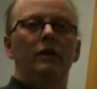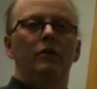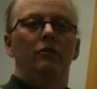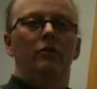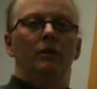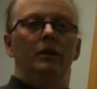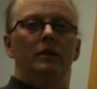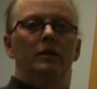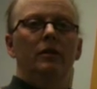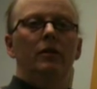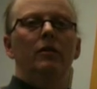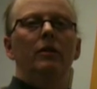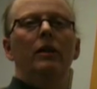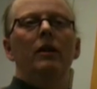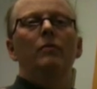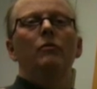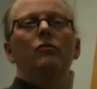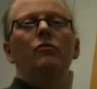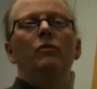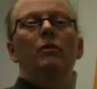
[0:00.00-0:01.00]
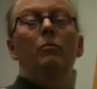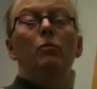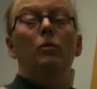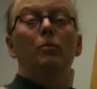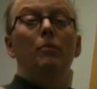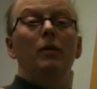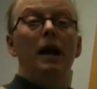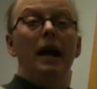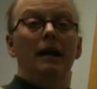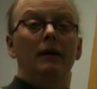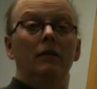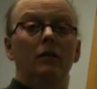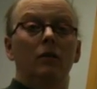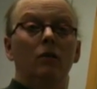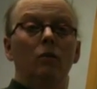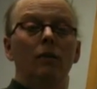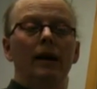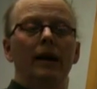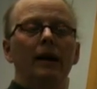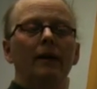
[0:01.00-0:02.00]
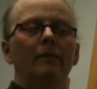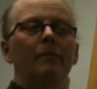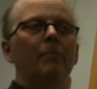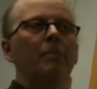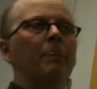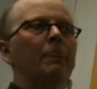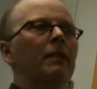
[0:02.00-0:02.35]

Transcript: and doing stereochemistry in a more practical way.